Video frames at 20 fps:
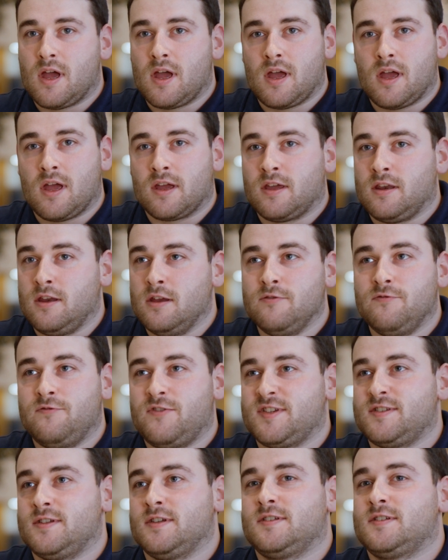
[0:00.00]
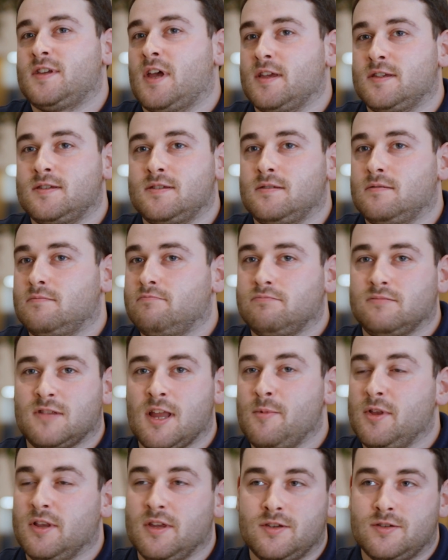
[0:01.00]
A career in physics has
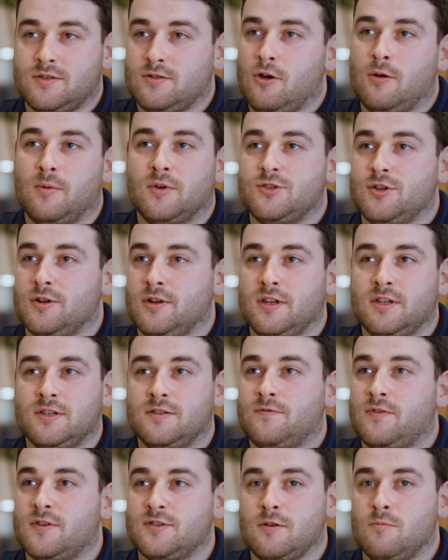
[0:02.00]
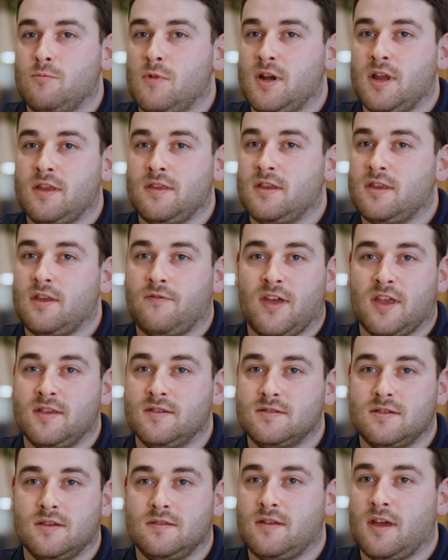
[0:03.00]
limitless opportunities for someone in the
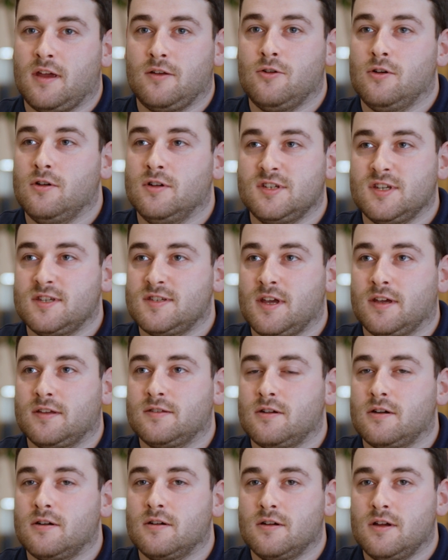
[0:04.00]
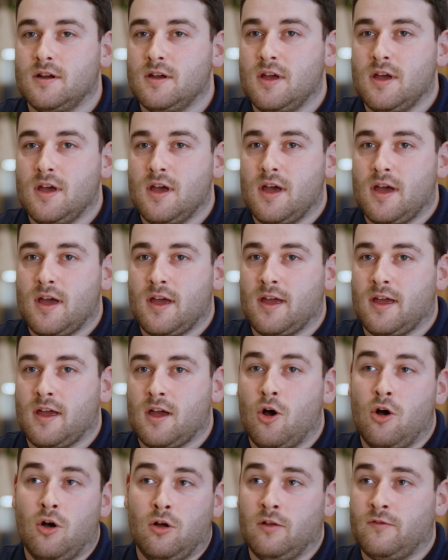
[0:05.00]
defence and technology sector.
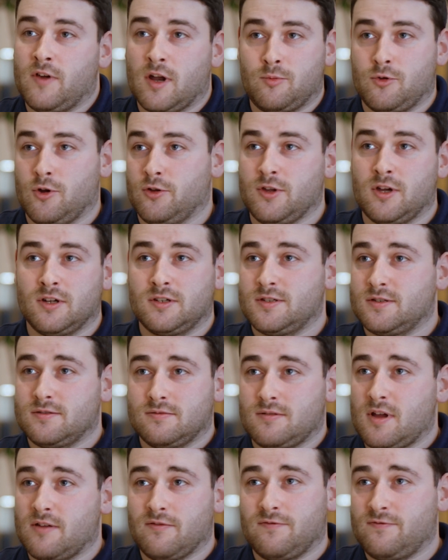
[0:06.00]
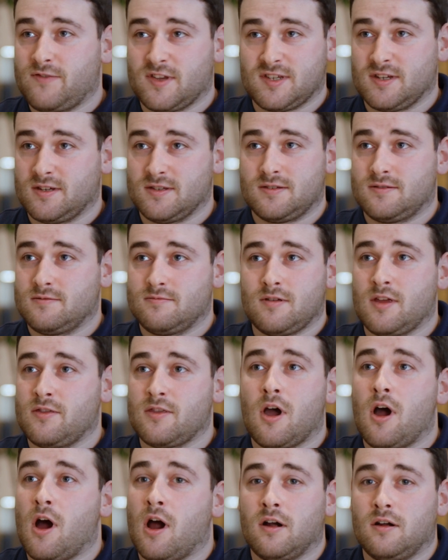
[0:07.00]
All of our products have physics at the
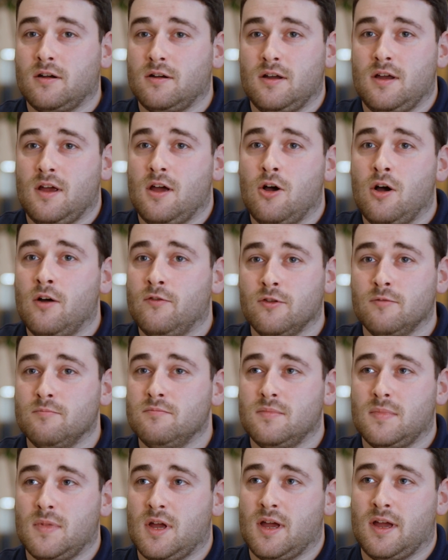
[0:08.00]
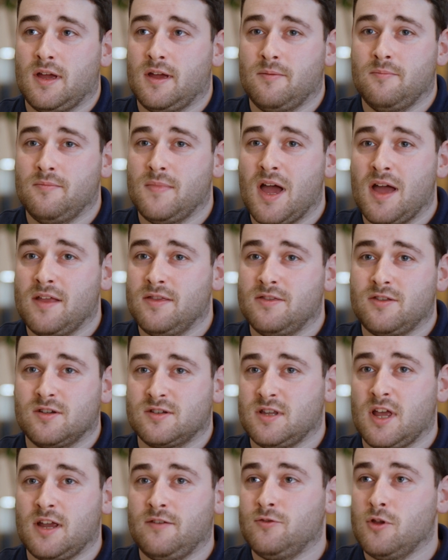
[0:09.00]
heart of them, and
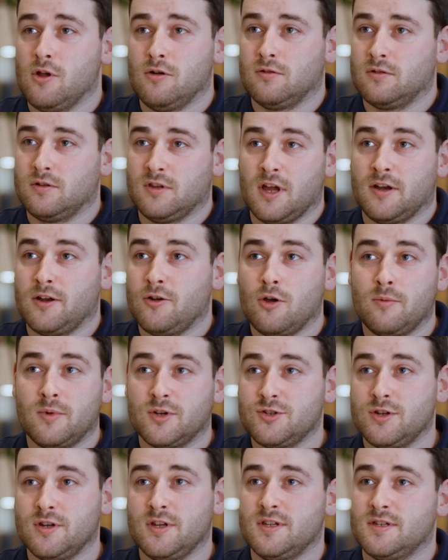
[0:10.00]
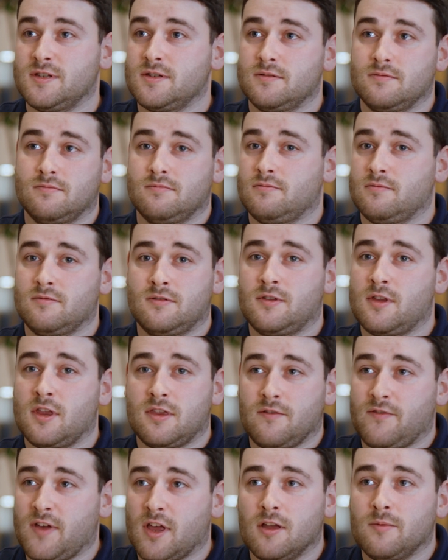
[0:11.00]
there's lifelong learning opportunities to
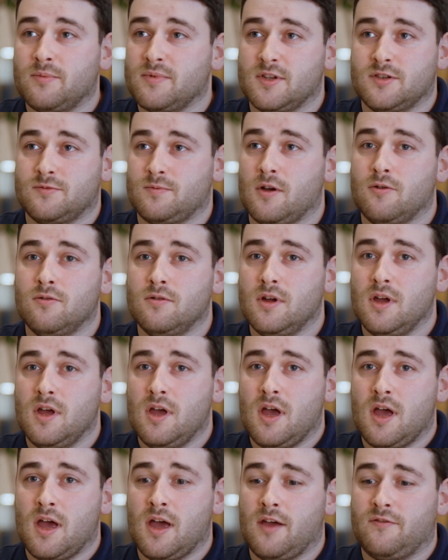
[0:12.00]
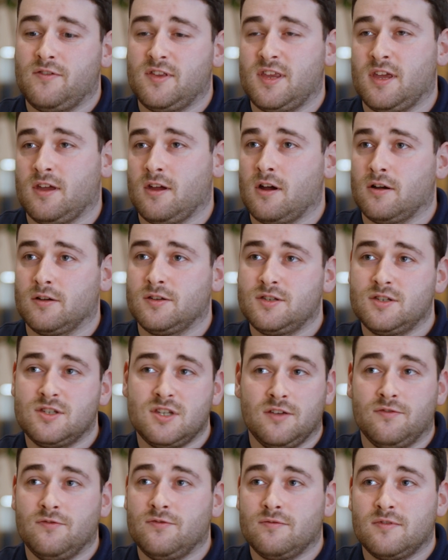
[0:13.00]
develop as well. If you take our
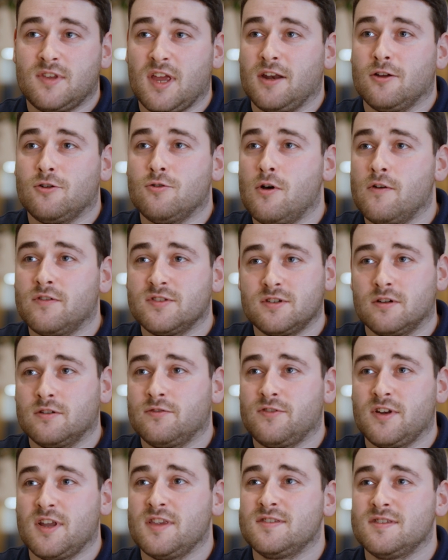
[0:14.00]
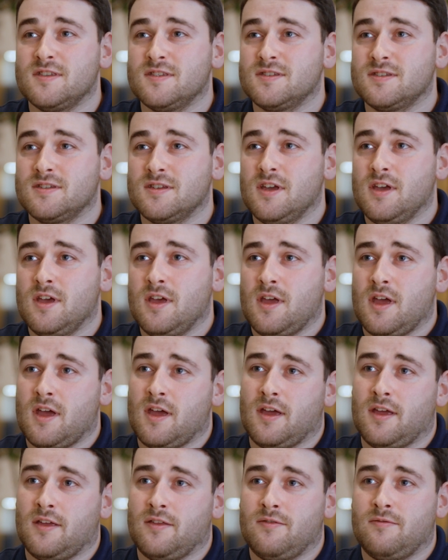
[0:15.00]
Chief Technical Officer, for instance,
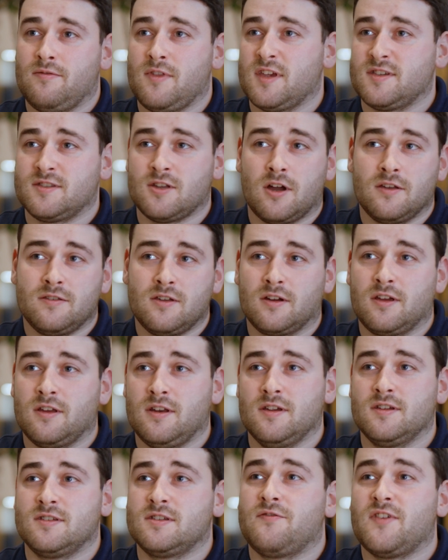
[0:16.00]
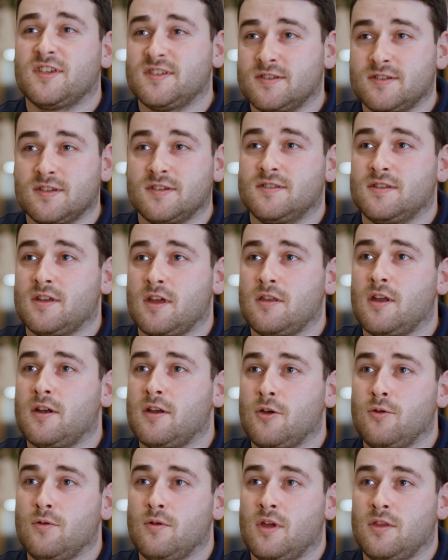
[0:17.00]
they started their career as a physicist and are
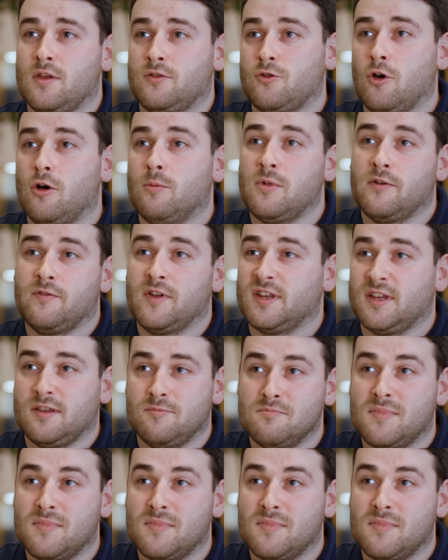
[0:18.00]
now at the top of a leading